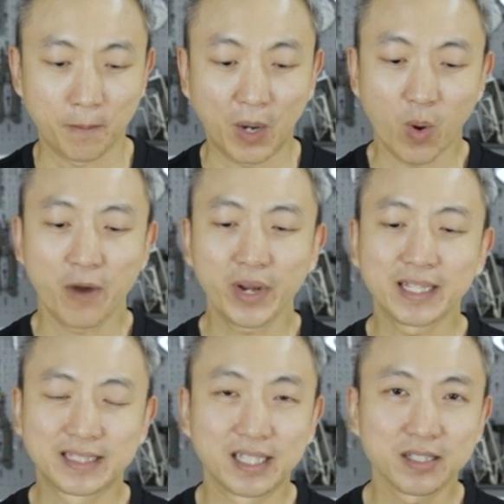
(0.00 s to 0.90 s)
But
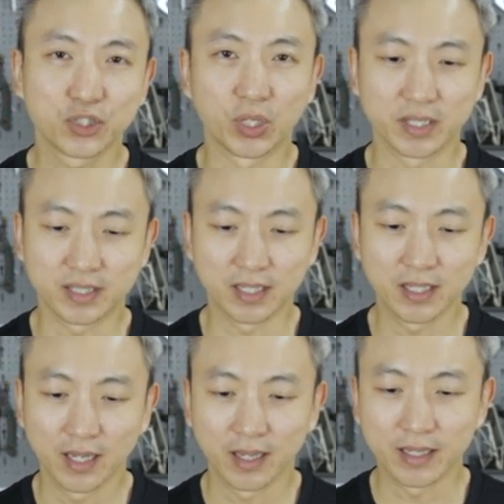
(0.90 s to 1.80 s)
wearing this
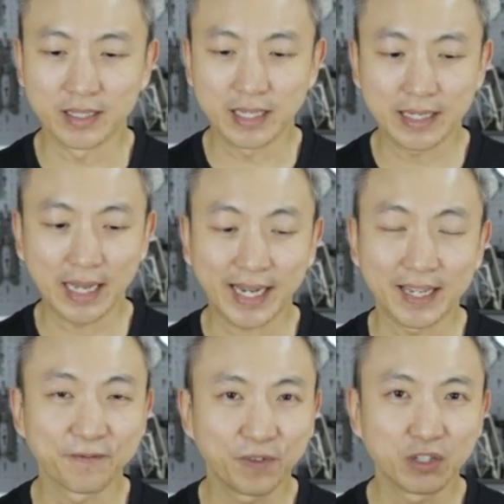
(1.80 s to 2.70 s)
jersey, I
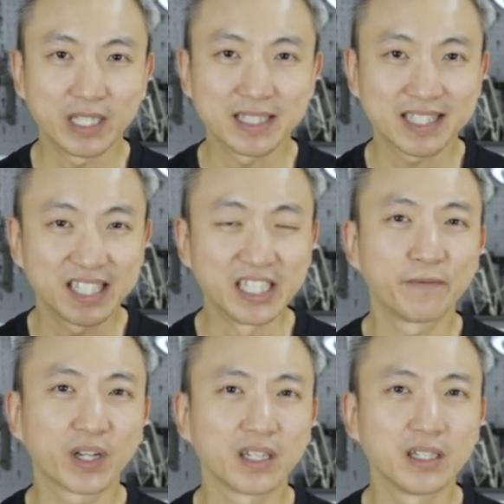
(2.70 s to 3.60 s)
can feel it
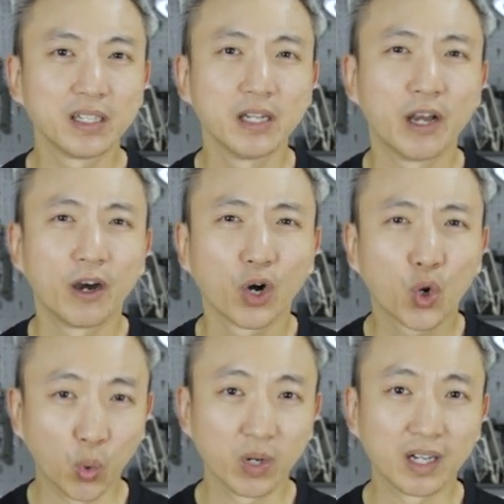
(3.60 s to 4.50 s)
significantly
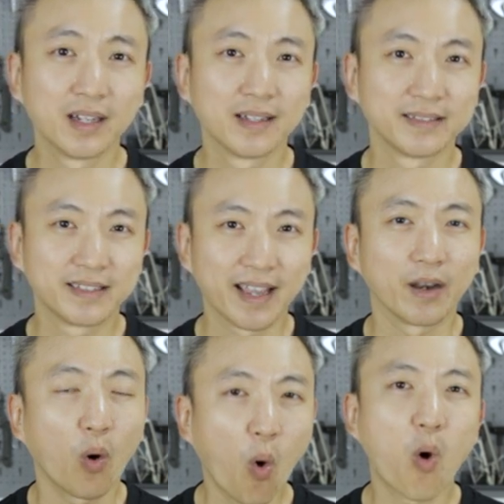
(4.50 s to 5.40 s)
cooler
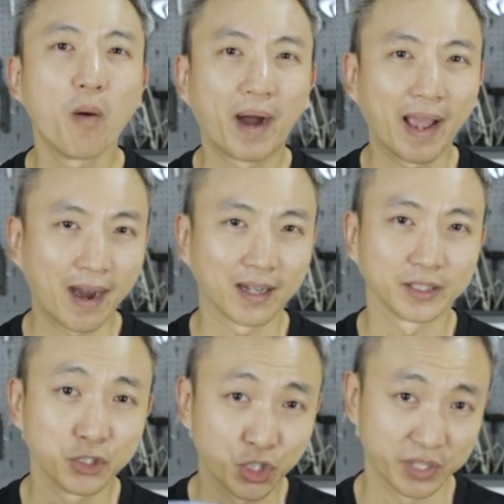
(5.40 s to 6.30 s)
than all my
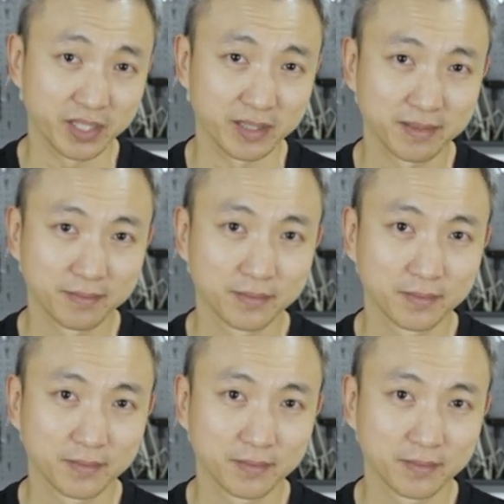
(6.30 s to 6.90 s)
other jerseys.